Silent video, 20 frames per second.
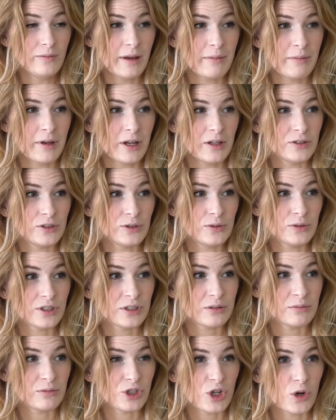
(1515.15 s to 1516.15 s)
Maybe I'll do
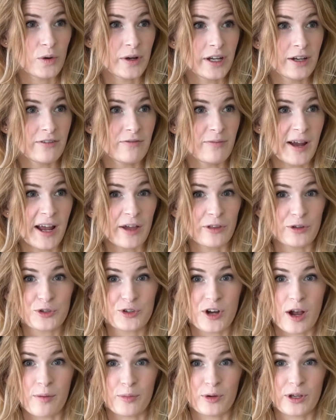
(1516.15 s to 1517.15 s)
some showing of my other
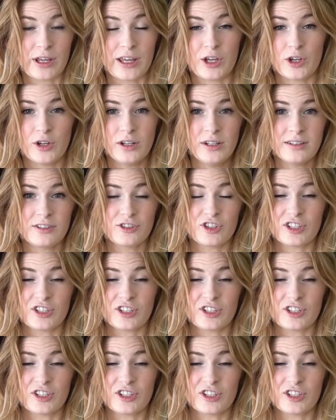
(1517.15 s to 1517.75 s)
scrapbooking goods.